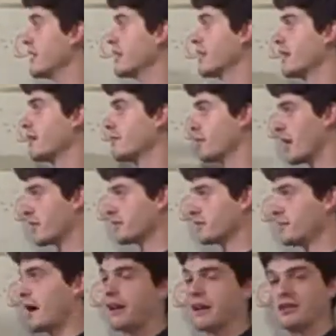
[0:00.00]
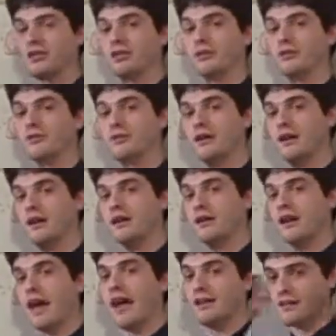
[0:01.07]
it getting bounced back at you
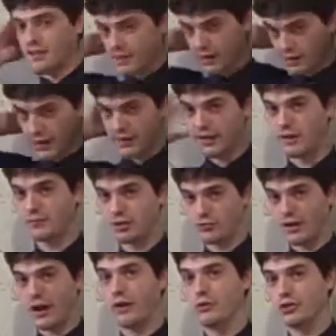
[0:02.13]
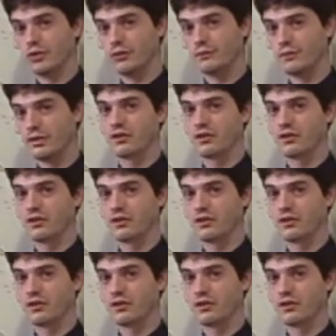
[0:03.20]
as the sunlight comes around you.